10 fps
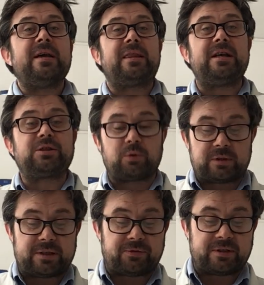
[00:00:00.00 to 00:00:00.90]
these are all
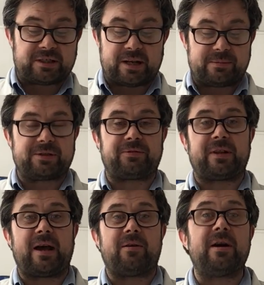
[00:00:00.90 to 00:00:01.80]
different types of
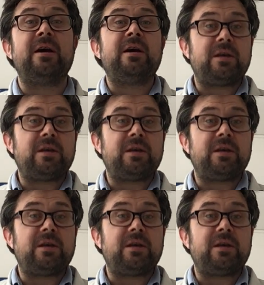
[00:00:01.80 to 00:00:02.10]
flour.